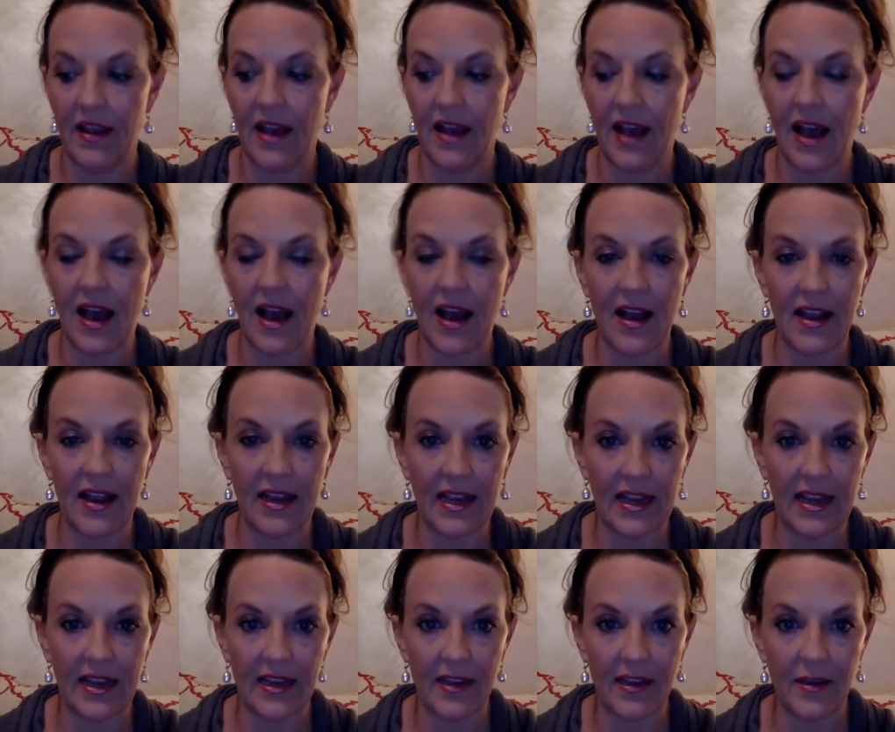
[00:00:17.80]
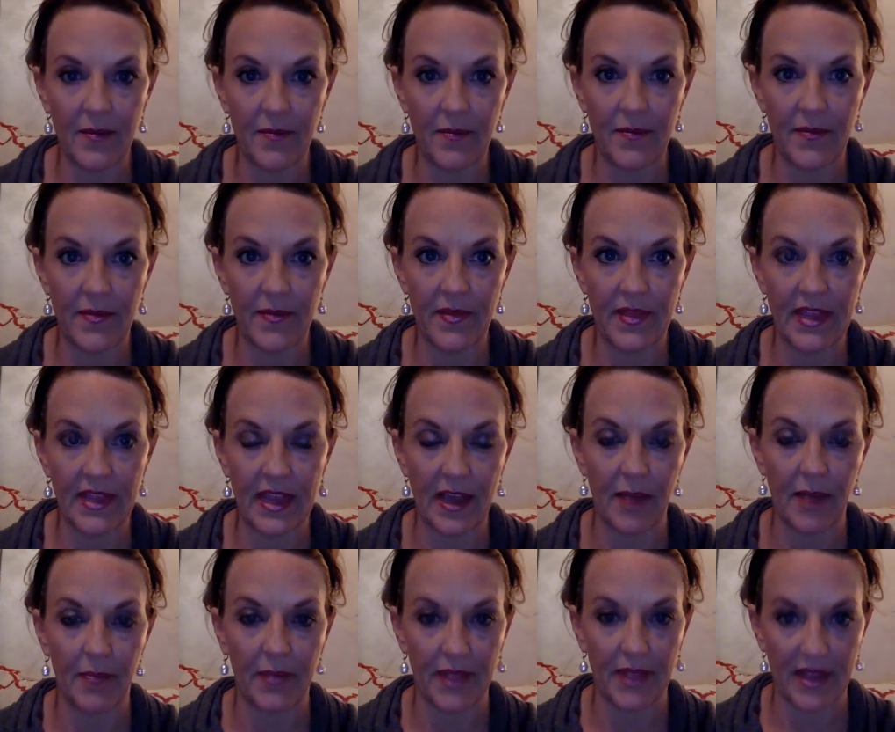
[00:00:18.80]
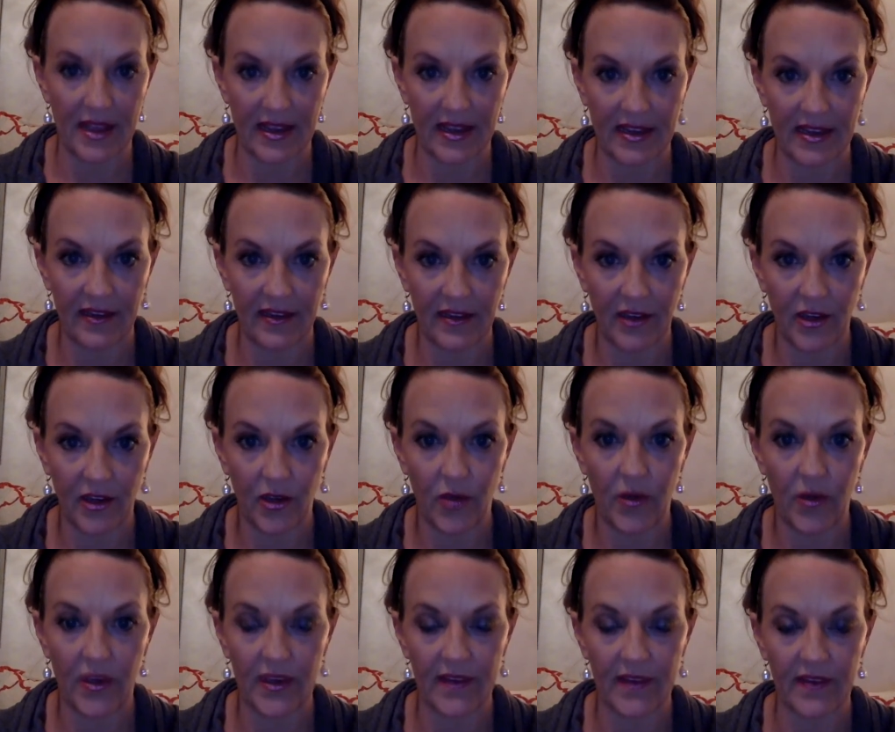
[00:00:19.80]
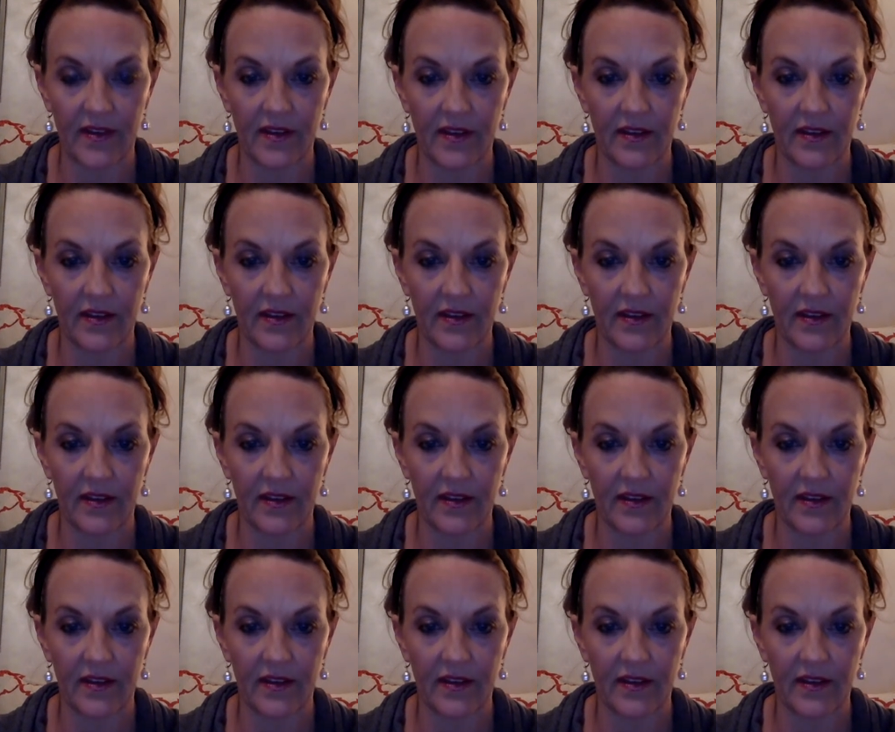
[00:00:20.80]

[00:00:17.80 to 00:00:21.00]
I am the upline who gets